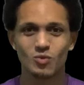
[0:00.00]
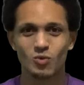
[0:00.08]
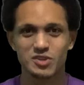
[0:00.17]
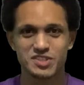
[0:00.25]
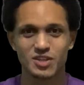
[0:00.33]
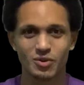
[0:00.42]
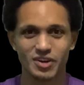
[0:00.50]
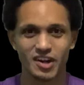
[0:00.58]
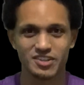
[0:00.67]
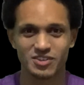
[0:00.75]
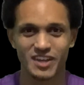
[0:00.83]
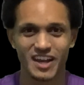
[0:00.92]
What's going
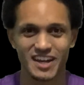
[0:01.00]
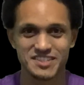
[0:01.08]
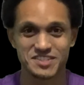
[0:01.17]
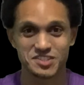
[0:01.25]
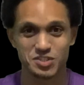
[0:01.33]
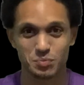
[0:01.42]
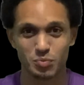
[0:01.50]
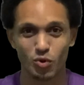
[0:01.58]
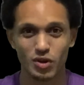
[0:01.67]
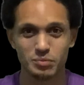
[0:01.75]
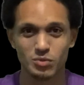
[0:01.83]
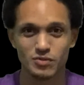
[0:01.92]
on, you guys? It's your
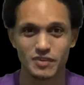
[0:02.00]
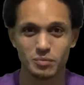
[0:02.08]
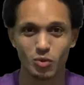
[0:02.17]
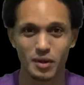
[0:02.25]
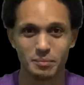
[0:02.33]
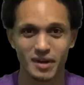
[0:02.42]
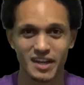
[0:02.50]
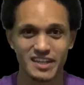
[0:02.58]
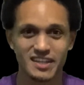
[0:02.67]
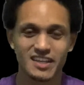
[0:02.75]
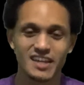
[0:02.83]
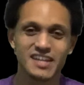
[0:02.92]
boy, Movie Boy
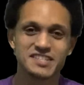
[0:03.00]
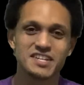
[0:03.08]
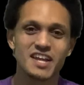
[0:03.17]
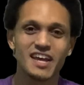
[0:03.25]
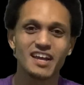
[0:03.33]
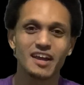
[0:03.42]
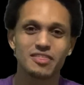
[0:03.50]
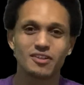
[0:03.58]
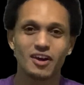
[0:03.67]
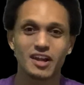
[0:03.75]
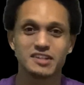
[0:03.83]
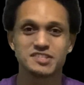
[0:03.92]
Mike. And today I
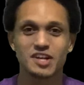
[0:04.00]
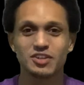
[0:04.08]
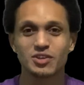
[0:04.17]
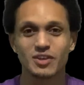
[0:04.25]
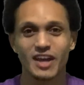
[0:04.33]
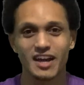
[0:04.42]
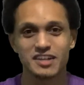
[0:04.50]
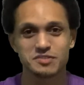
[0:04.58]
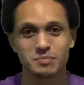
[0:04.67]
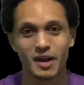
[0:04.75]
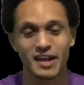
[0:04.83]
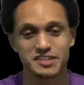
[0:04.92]
thought I'd tell you guys
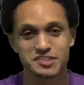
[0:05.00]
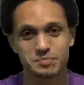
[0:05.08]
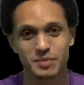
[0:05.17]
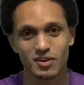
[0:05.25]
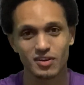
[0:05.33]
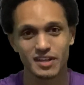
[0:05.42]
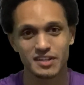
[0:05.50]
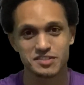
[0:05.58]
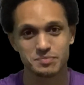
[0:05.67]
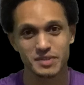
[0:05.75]
my experience